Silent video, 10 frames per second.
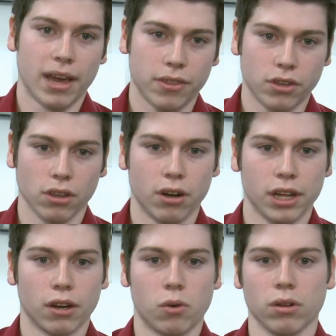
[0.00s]
math you're
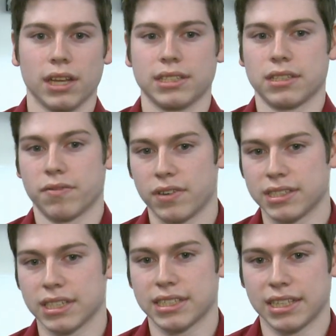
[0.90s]
learning correlates to
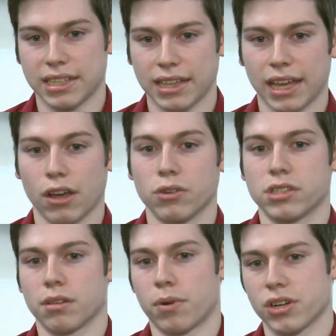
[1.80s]
physics, and then that goes
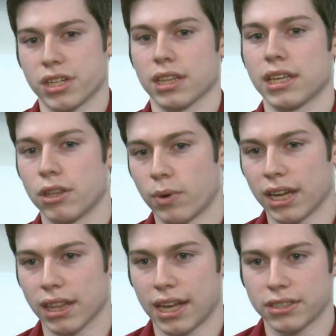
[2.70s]
to the Project Lead the Way
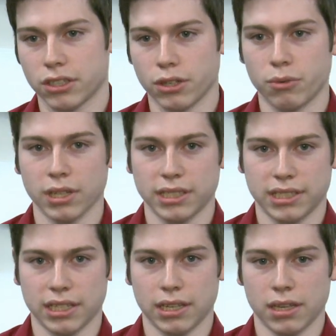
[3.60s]
class, so you really
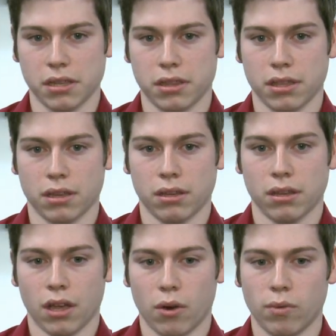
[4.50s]
see the
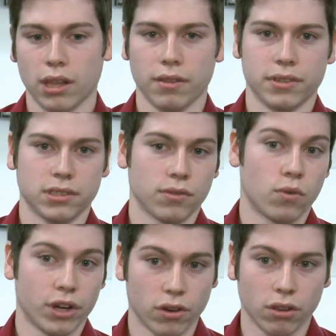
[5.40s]
relevance of
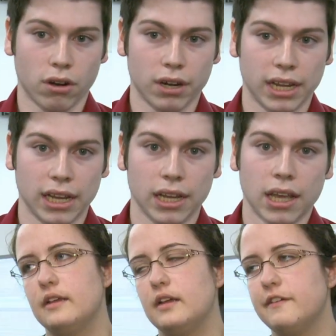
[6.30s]
what you're learning.
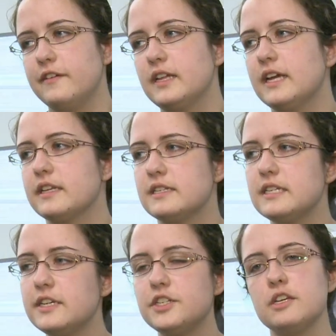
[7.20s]
I feel like it's
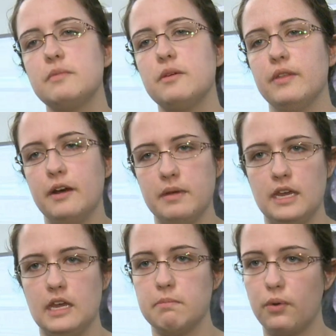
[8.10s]
teaching me without
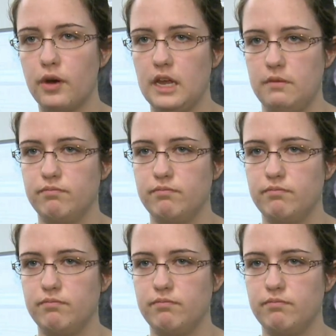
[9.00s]
making it boring.